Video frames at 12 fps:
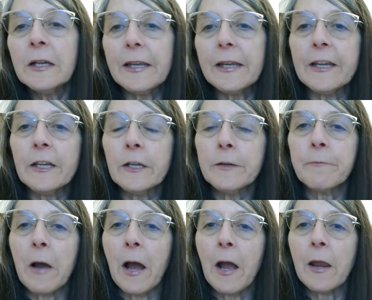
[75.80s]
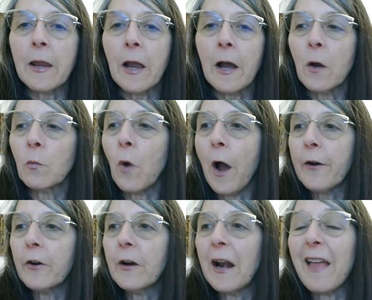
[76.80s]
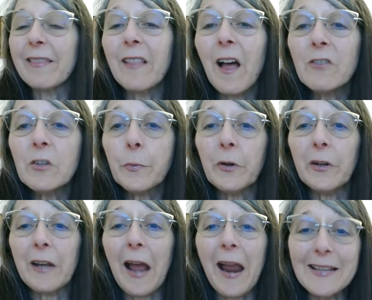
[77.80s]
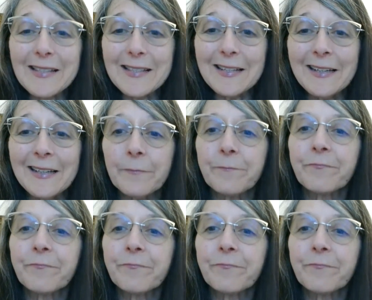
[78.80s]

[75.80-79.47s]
in my water, and I love to put ice in it.